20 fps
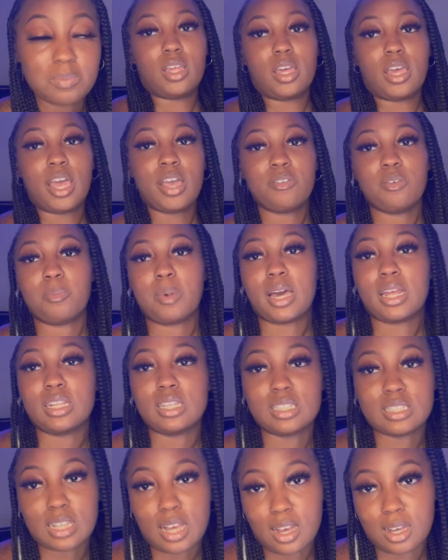Everybody
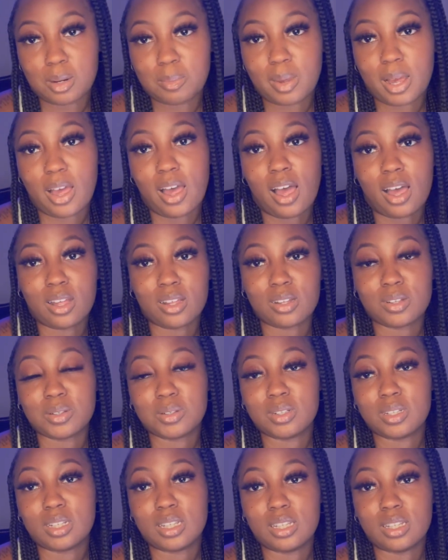is talking about how
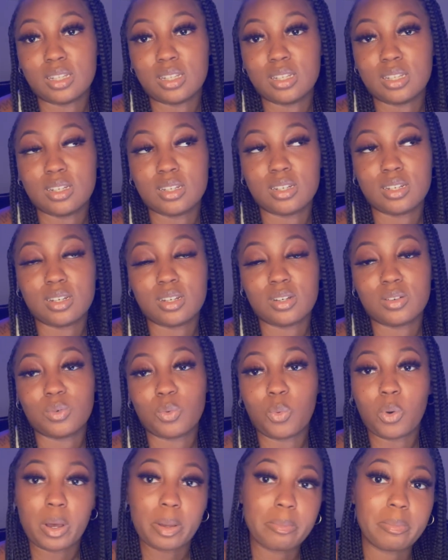the
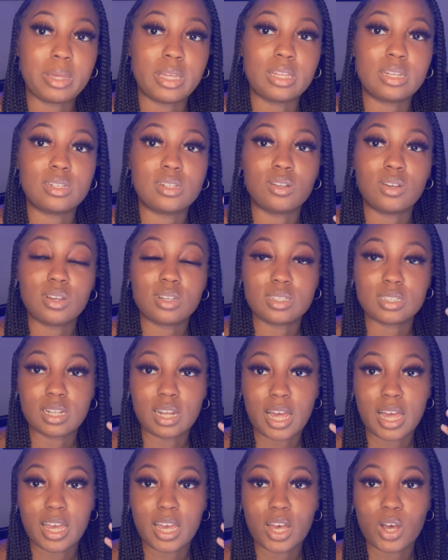woman looks
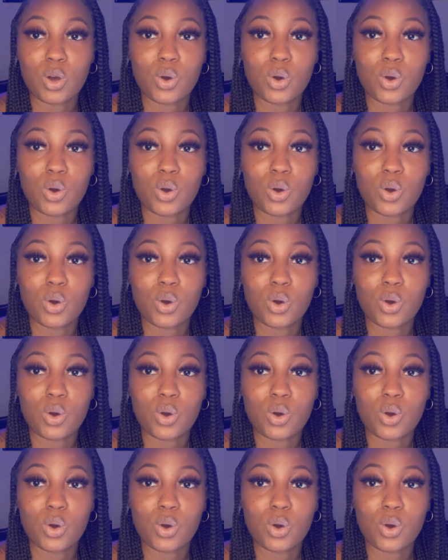like a